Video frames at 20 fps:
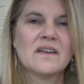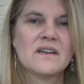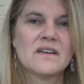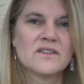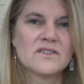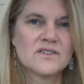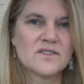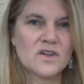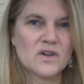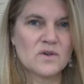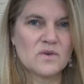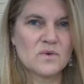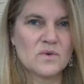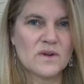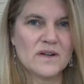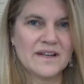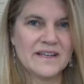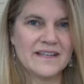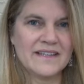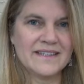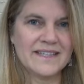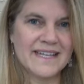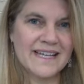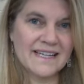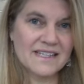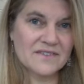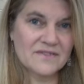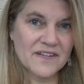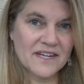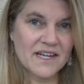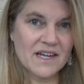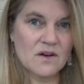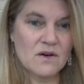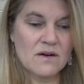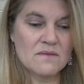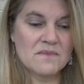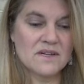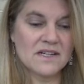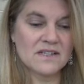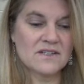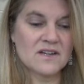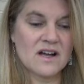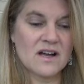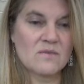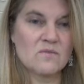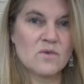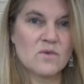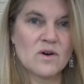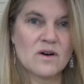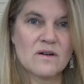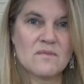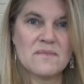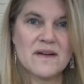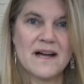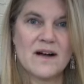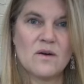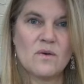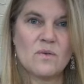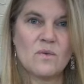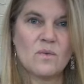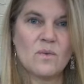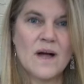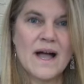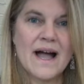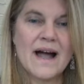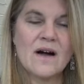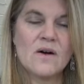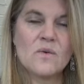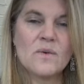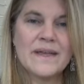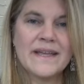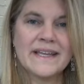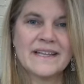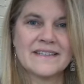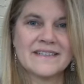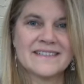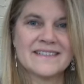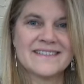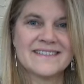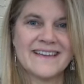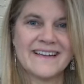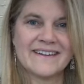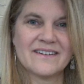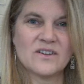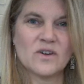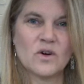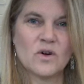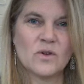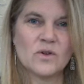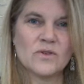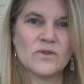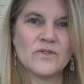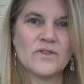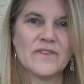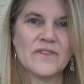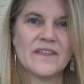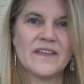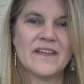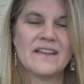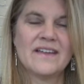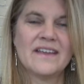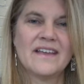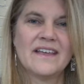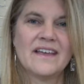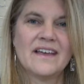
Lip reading: So in the next video, I'm going to talk more about how we can set goals that